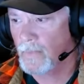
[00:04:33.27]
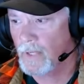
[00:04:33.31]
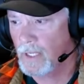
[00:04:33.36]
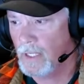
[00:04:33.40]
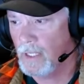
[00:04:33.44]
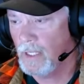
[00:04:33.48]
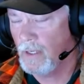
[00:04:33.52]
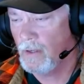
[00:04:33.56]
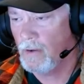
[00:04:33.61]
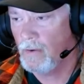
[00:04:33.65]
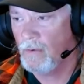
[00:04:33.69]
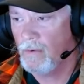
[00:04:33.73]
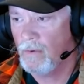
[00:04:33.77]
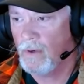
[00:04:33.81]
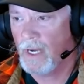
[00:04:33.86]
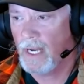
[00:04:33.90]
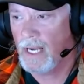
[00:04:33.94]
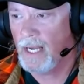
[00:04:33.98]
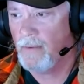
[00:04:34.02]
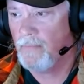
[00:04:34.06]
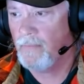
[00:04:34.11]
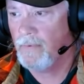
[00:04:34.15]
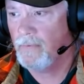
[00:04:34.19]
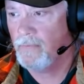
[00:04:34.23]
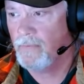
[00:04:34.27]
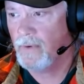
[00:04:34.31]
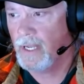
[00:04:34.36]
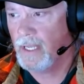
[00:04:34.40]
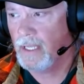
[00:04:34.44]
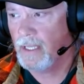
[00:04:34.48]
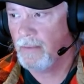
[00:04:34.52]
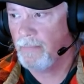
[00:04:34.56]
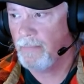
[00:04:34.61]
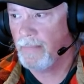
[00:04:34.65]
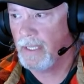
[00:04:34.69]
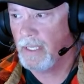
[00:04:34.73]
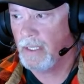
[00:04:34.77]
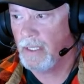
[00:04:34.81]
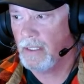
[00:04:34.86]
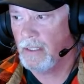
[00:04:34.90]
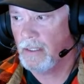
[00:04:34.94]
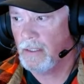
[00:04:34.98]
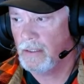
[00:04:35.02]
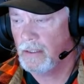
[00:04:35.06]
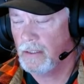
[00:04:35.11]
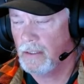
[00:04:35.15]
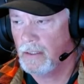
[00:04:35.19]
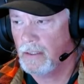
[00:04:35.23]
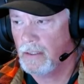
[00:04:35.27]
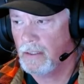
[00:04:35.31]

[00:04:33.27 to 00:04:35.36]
You know, I would recommend,